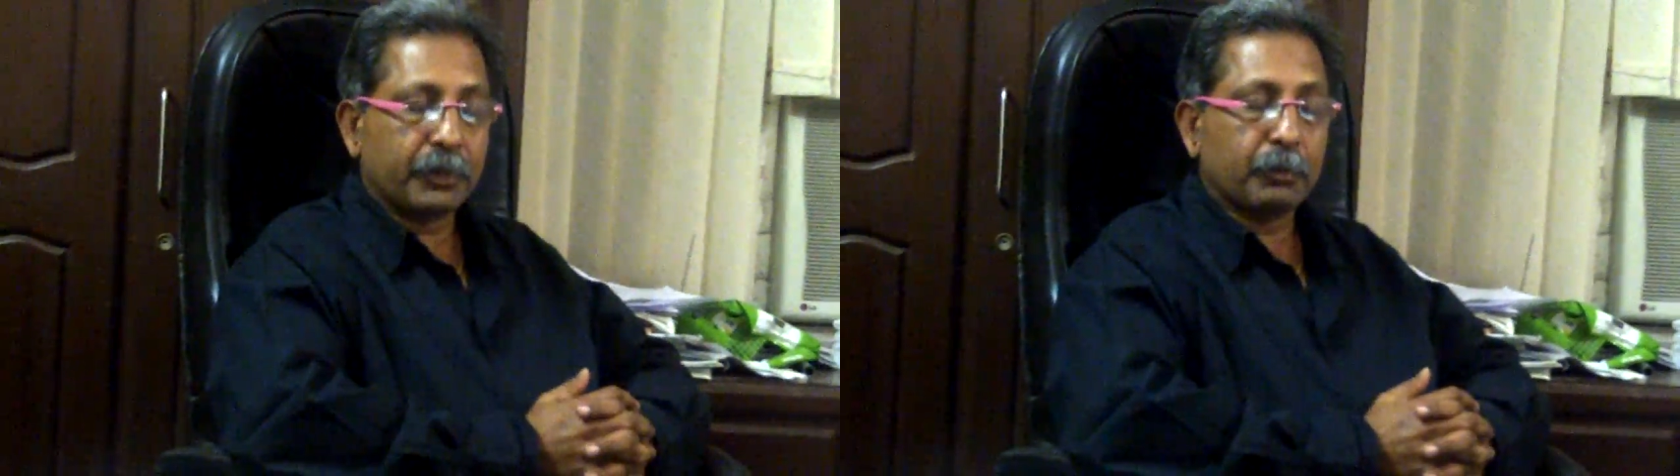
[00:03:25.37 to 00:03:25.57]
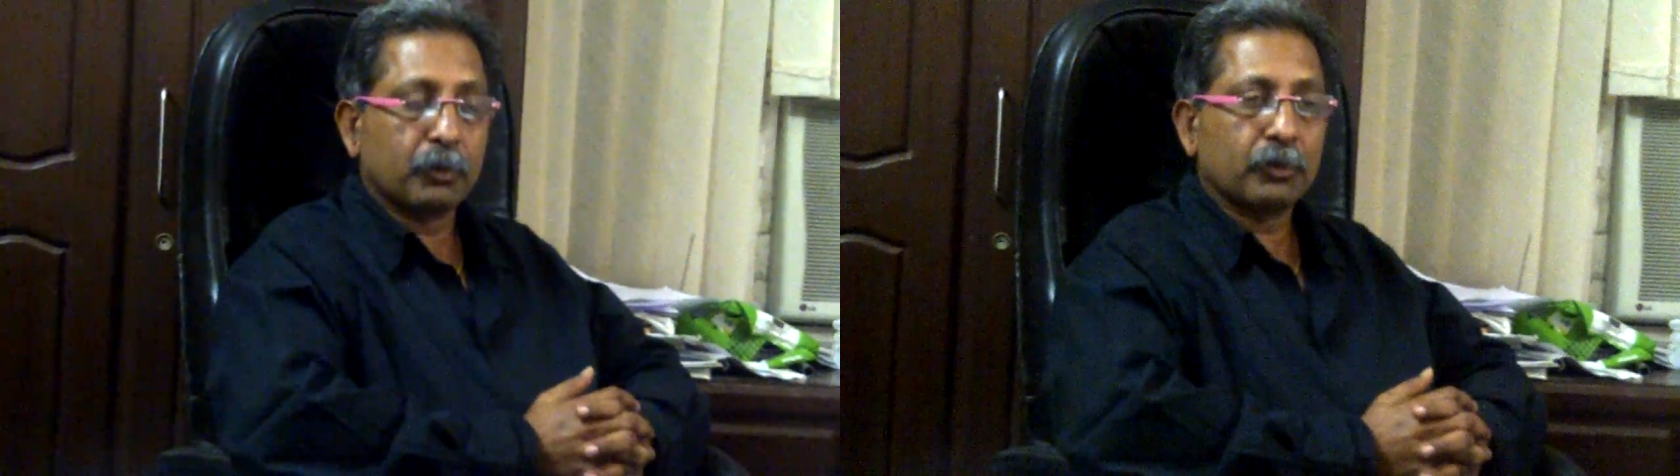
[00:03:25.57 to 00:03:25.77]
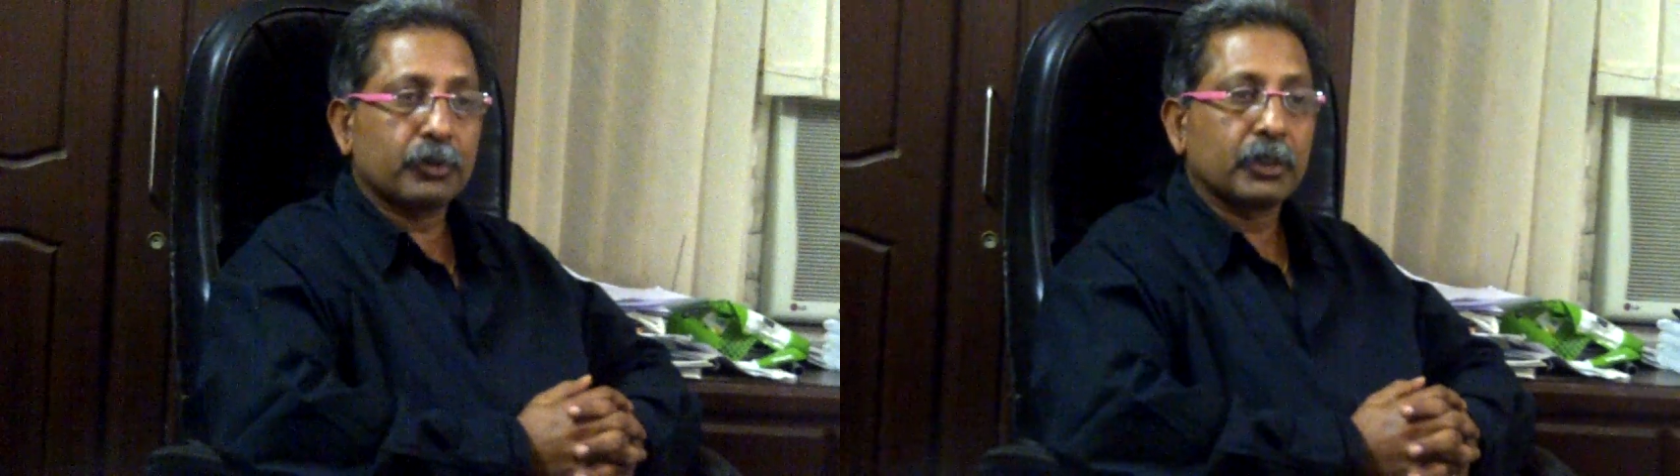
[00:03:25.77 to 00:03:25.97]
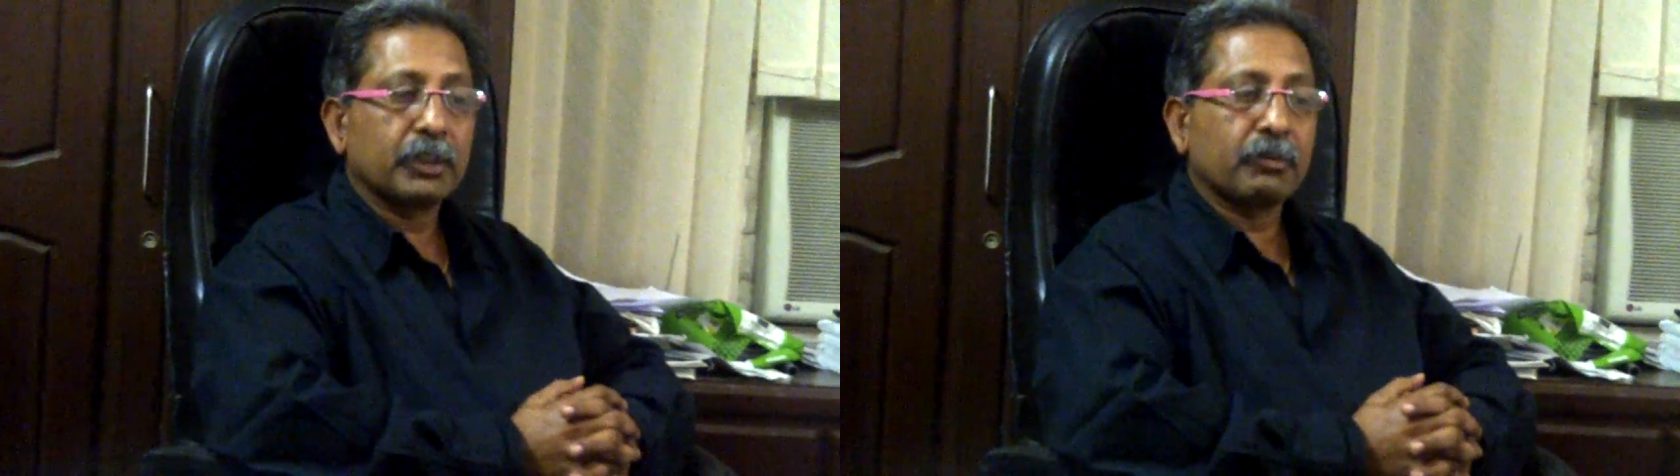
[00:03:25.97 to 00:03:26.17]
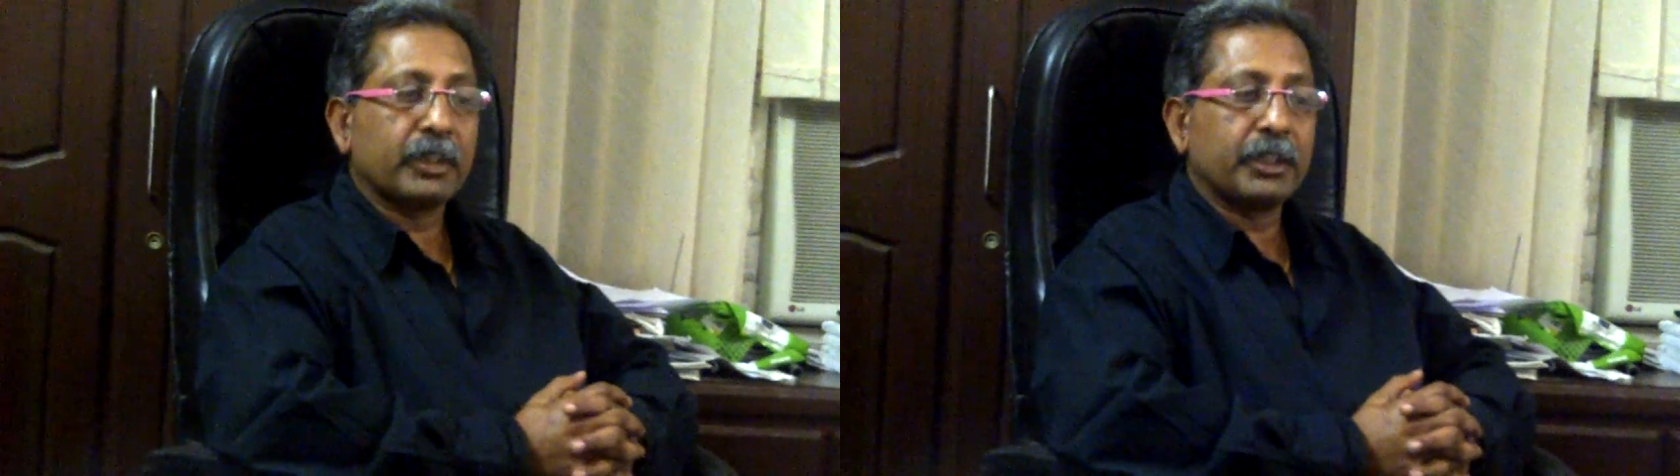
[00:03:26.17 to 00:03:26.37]
about
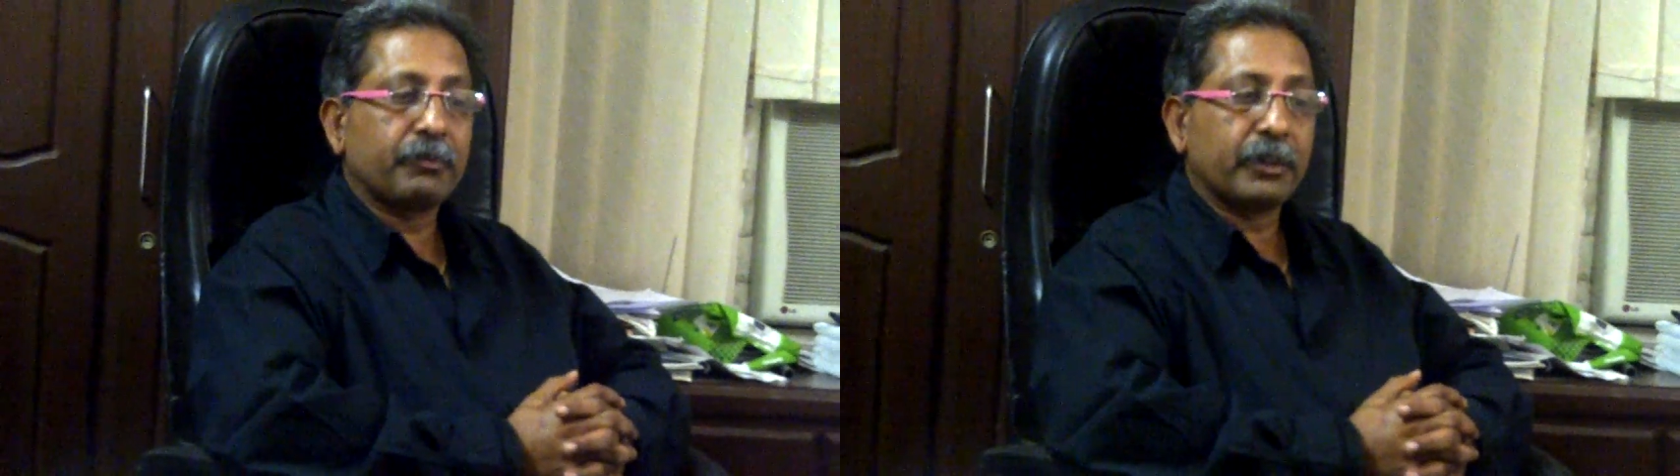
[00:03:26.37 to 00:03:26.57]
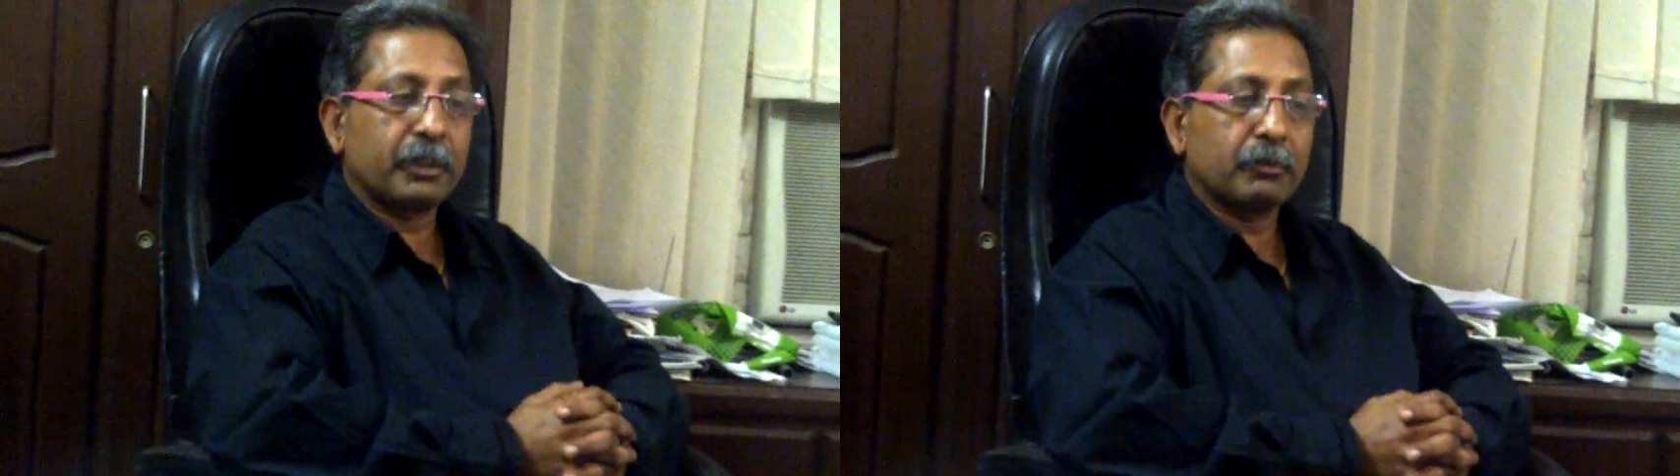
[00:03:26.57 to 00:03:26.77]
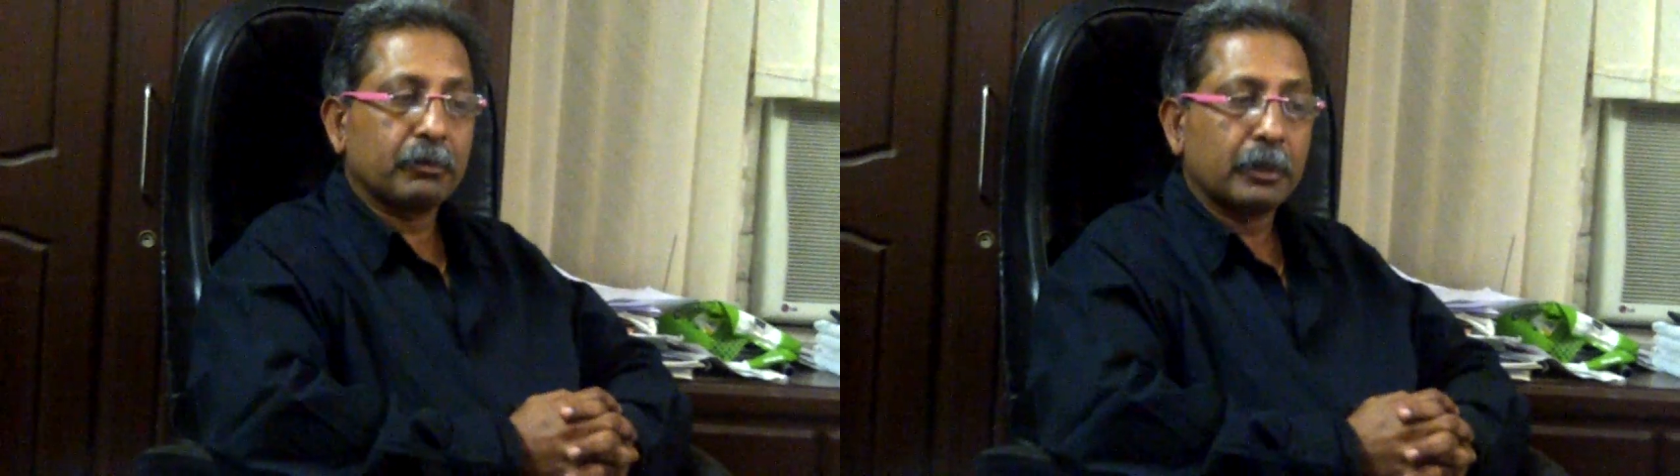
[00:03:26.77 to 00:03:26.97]
25